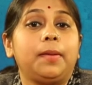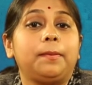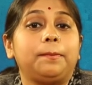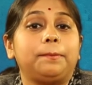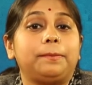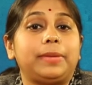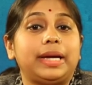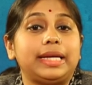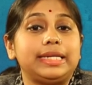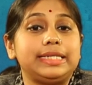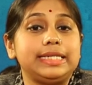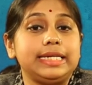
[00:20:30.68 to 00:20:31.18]

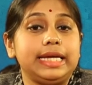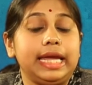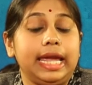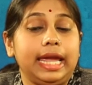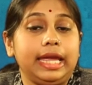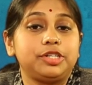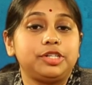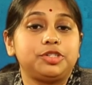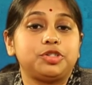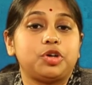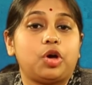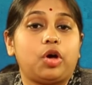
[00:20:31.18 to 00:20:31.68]
by the
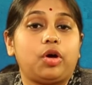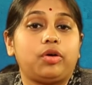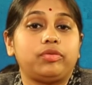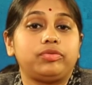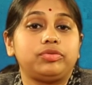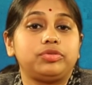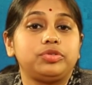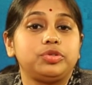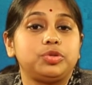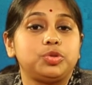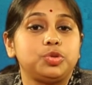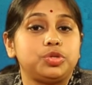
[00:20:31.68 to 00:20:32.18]
end
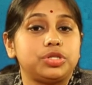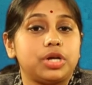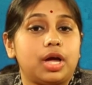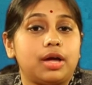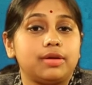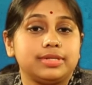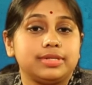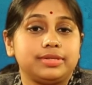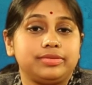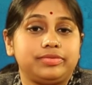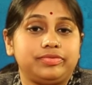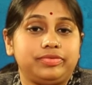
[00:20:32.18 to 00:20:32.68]
of
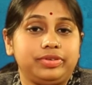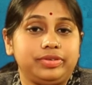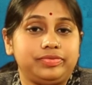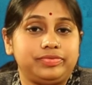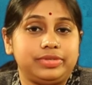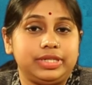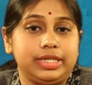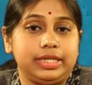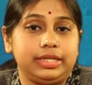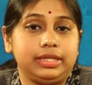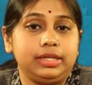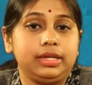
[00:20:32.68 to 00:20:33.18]

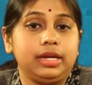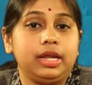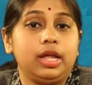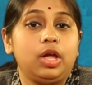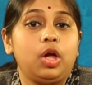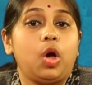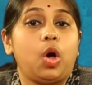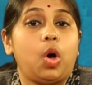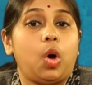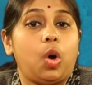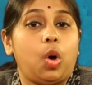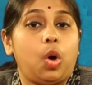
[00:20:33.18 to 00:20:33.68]
2015,
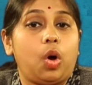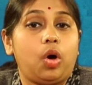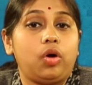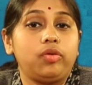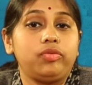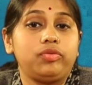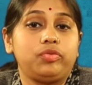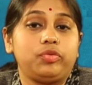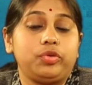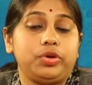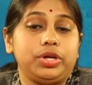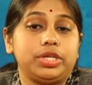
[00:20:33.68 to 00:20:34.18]
of
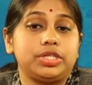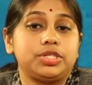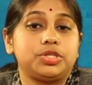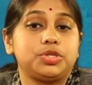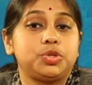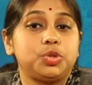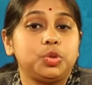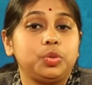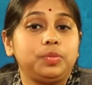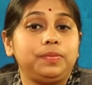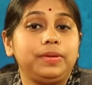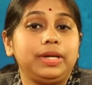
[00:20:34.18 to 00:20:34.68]
which
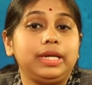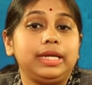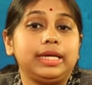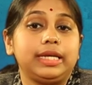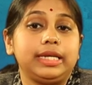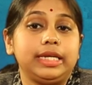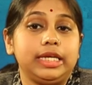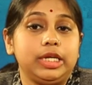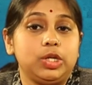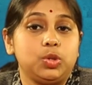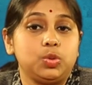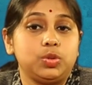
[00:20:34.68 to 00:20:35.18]
2
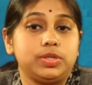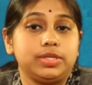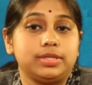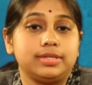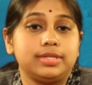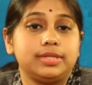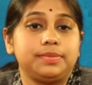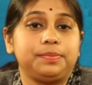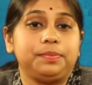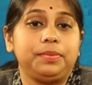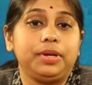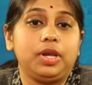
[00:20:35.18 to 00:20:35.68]
billion
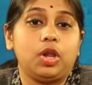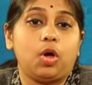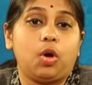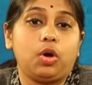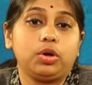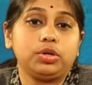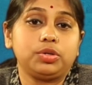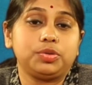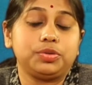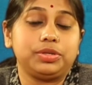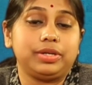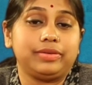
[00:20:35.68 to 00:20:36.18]
users
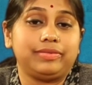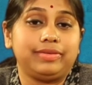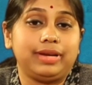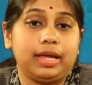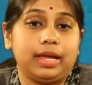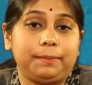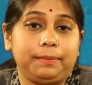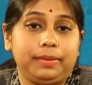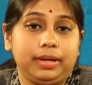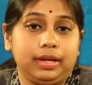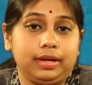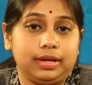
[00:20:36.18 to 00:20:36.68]
belong to
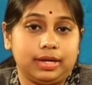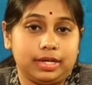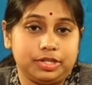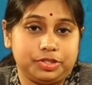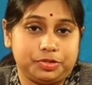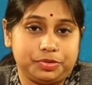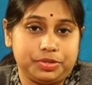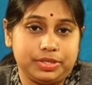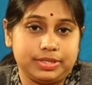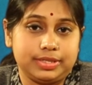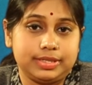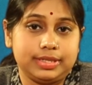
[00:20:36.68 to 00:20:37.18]
developing
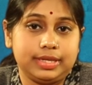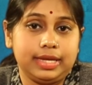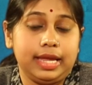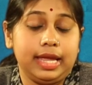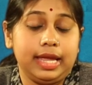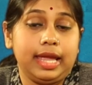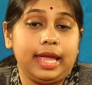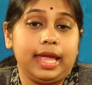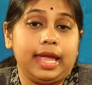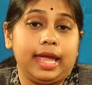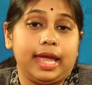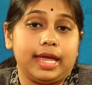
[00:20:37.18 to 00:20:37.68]
countries,
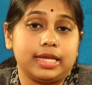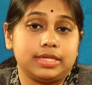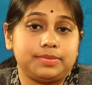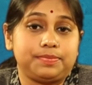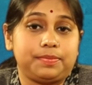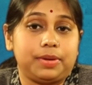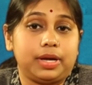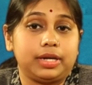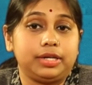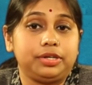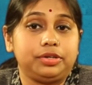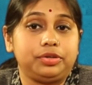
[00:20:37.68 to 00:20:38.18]
as
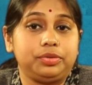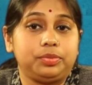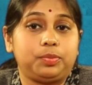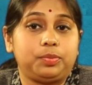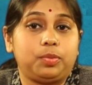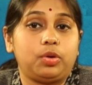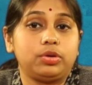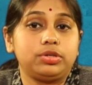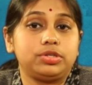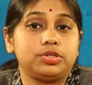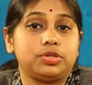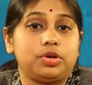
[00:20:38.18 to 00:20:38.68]
per the
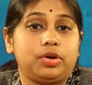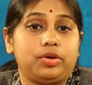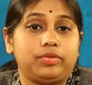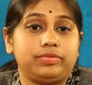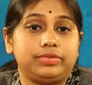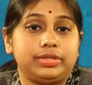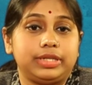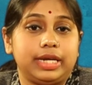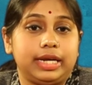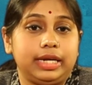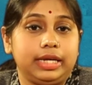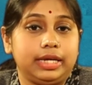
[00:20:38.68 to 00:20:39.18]
report
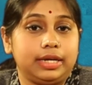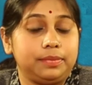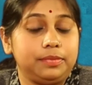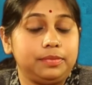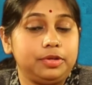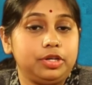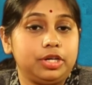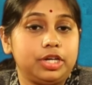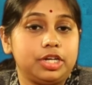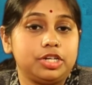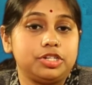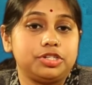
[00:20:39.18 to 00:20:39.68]
of
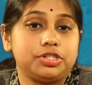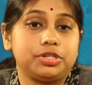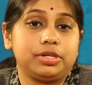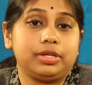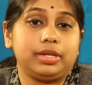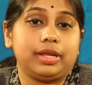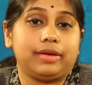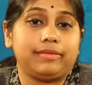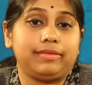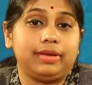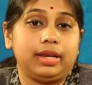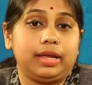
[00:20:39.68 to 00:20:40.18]
Telecommunication
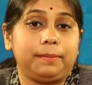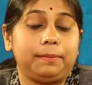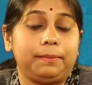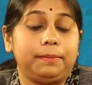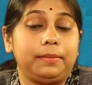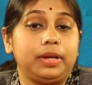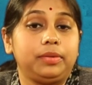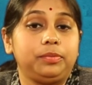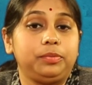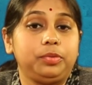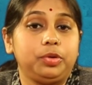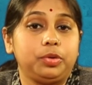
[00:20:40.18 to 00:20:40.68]

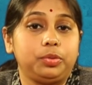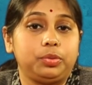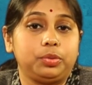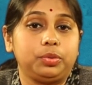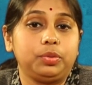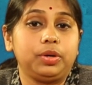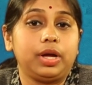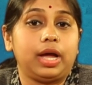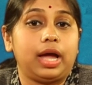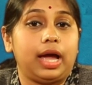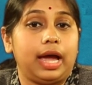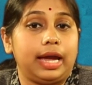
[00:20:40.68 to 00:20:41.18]
Development
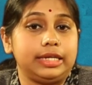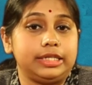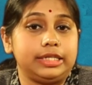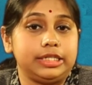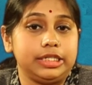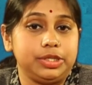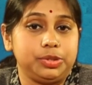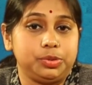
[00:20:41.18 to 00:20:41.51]
Bureau